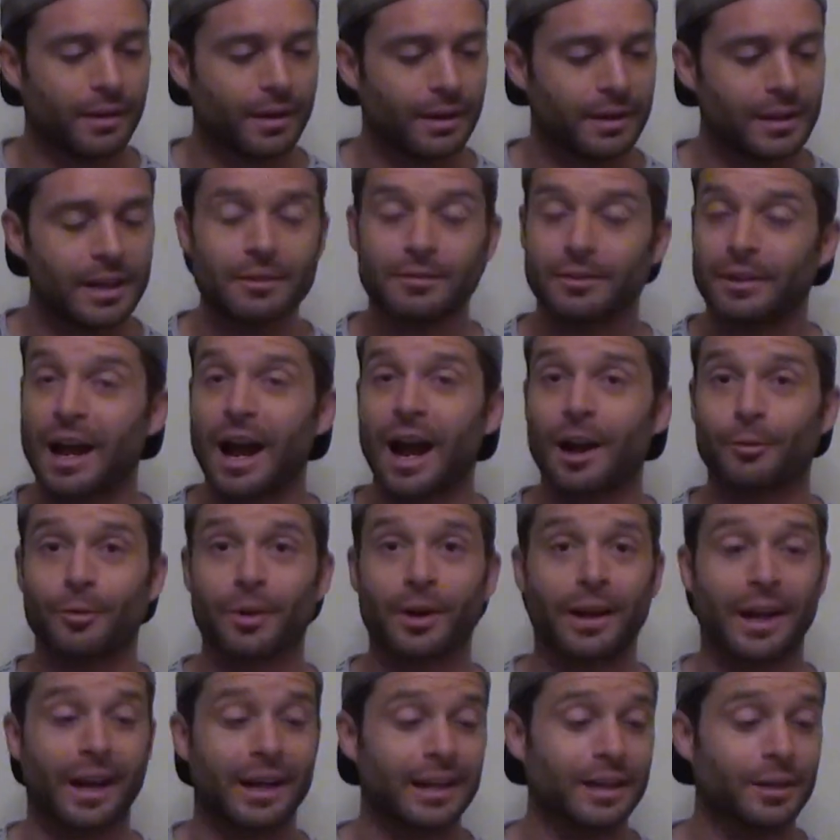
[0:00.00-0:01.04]
And even hot
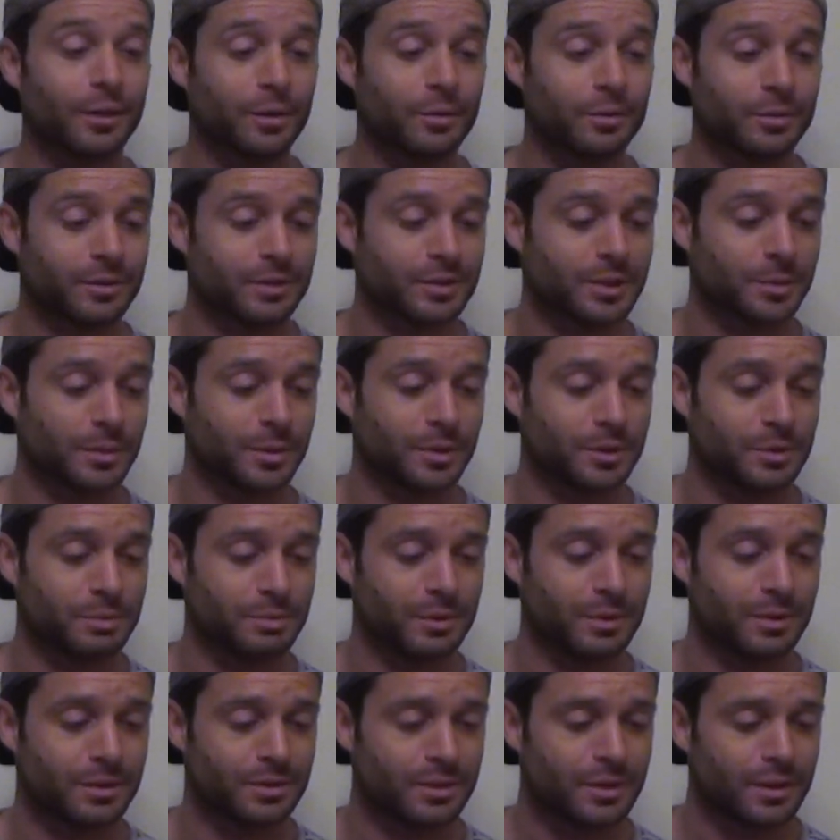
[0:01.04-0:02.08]
ready, I'd eat over some of those
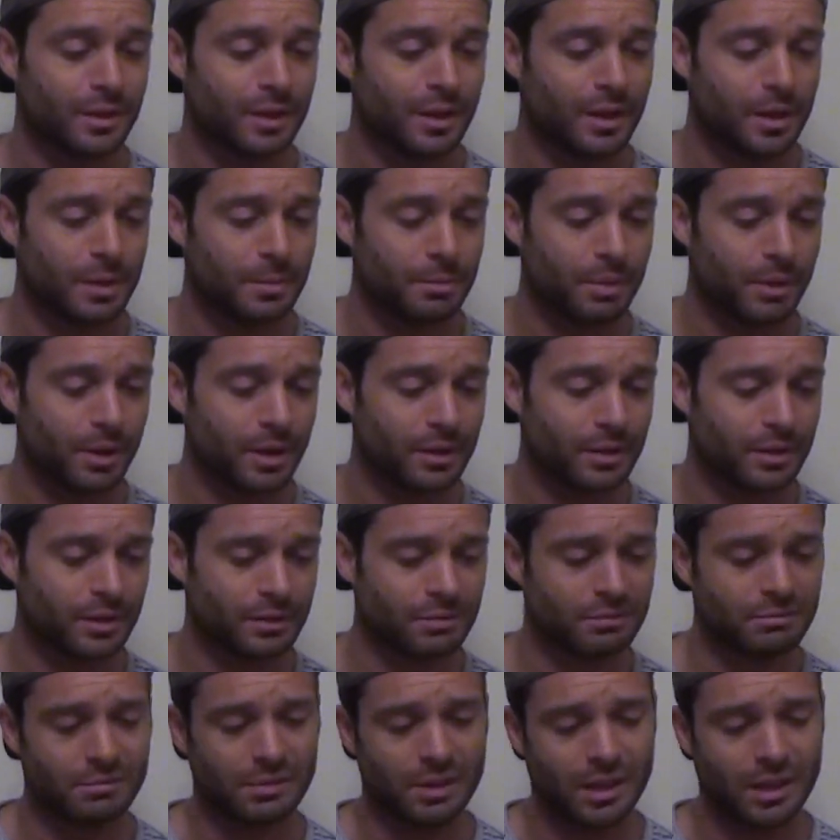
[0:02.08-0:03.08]
beers. But